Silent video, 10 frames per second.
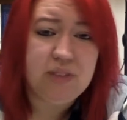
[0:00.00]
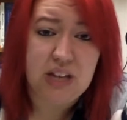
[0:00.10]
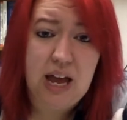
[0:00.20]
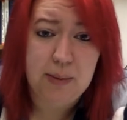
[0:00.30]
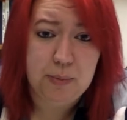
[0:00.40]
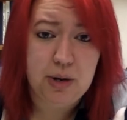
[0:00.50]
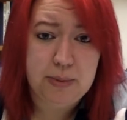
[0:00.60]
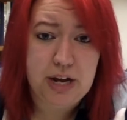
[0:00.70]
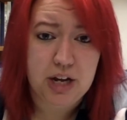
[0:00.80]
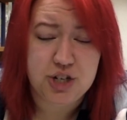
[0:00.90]
I'm going to be
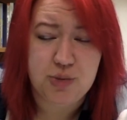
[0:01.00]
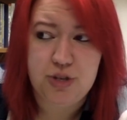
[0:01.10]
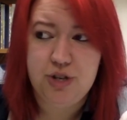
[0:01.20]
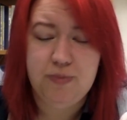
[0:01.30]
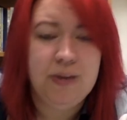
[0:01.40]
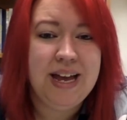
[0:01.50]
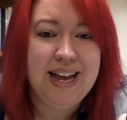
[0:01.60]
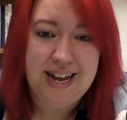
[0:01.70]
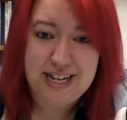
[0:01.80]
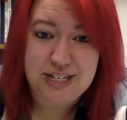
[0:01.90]
honest with you.
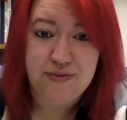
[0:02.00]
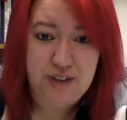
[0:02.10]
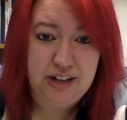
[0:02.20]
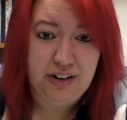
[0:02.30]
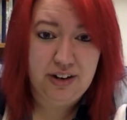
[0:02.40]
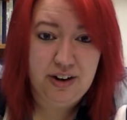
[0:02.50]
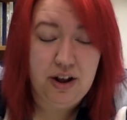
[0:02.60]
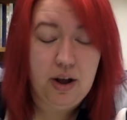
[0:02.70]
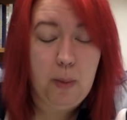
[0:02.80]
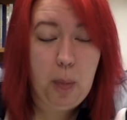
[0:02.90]
It's
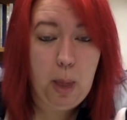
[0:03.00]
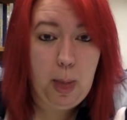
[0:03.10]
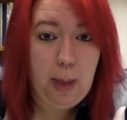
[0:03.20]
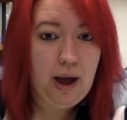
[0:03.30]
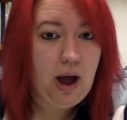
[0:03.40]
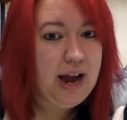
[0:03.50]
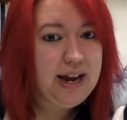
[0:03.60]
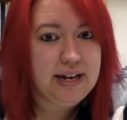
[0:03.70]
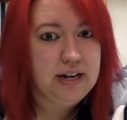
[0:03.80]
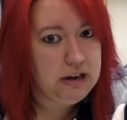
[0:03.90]
I
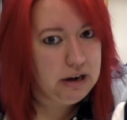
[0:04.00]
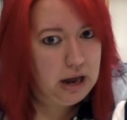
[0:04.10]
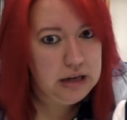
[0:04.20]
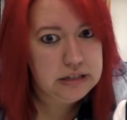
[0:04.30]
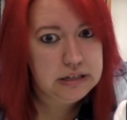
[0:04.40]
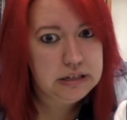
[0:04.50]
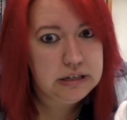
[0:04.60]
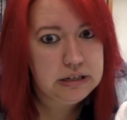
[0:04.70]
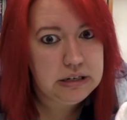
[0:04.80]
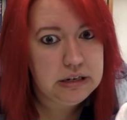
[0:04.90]
cannot
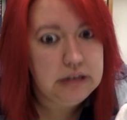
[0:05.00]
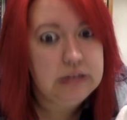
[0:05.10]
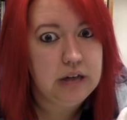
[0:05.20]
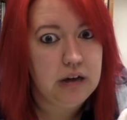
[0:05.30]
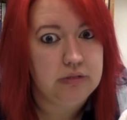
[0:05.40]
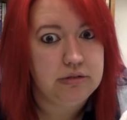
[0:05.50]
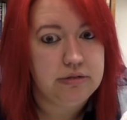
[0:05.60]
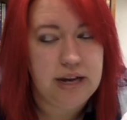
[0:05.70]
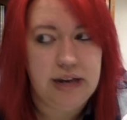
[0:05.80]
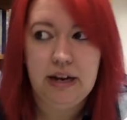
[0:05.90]
talk today.